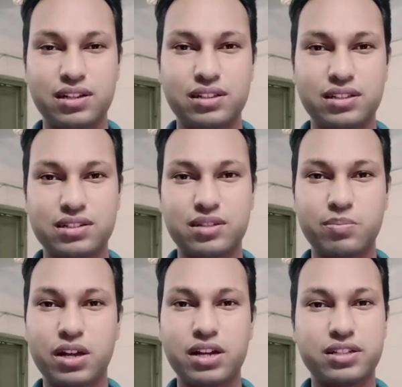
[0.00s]
that
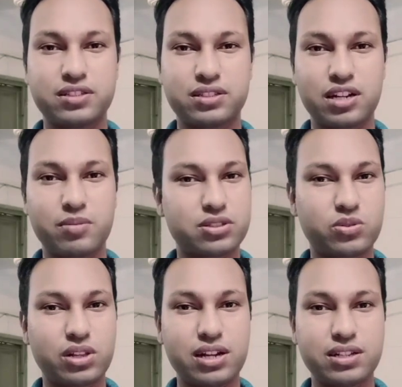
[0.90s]
supply the stria
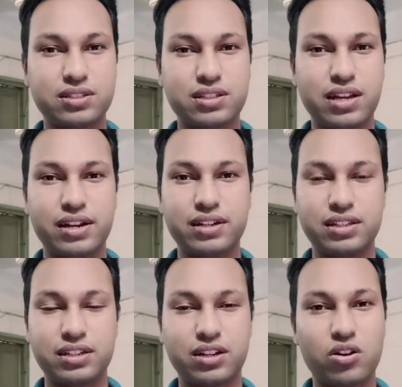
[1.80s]
vascularis and the
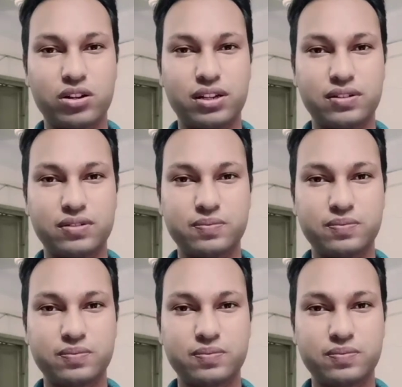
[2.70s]
cochlea.